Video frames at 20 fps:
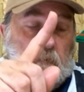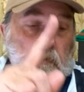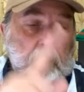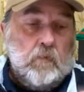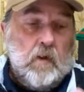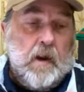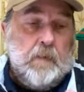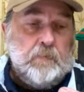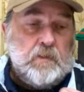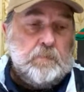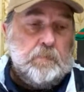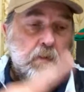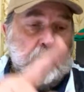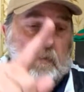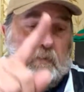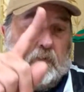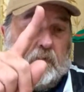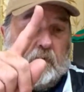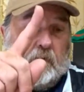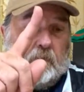Graham
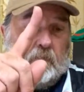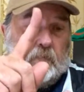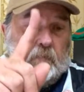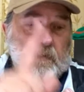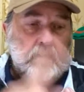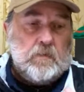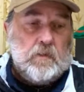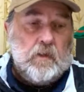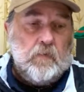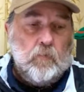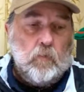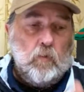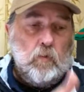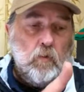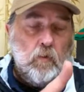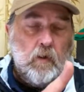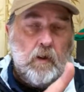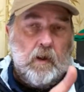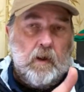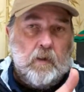Smith, Steve
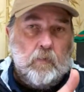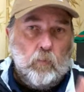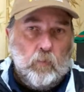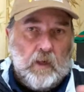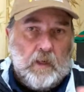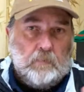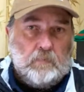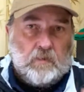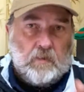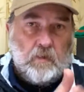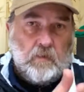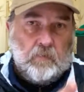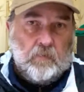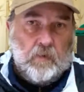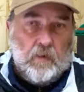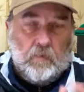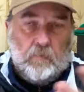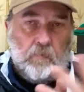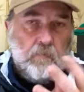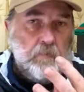Waugh, and Williamson,
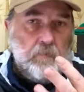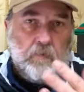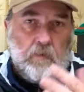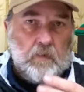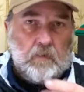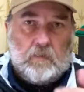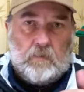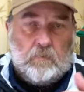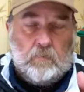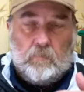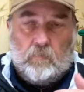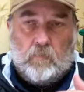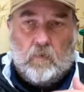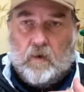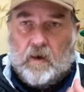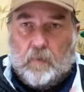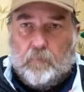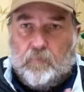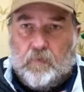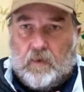and he's
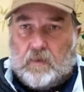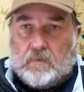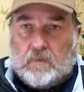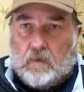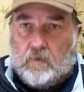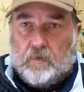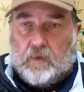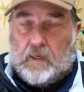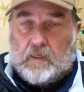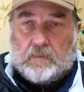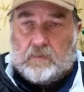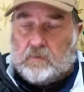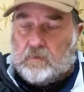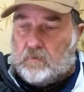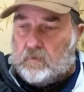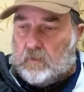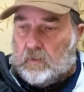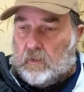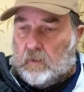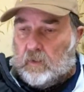right up there. So
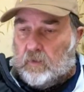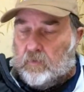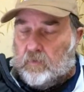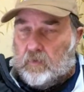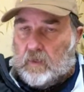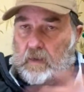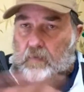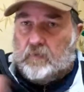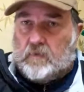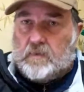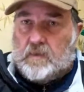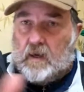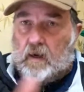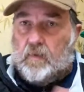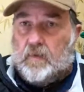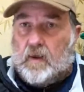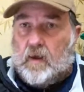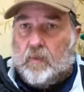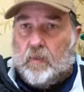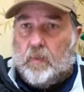yes, never said
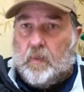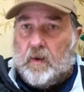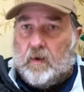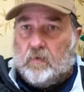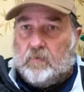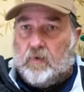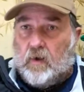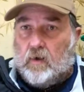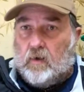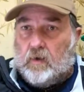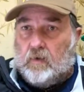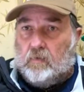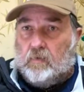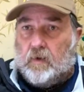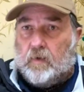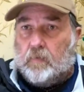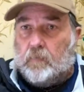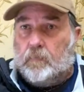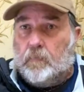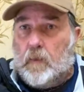anything other than that. I totally agree.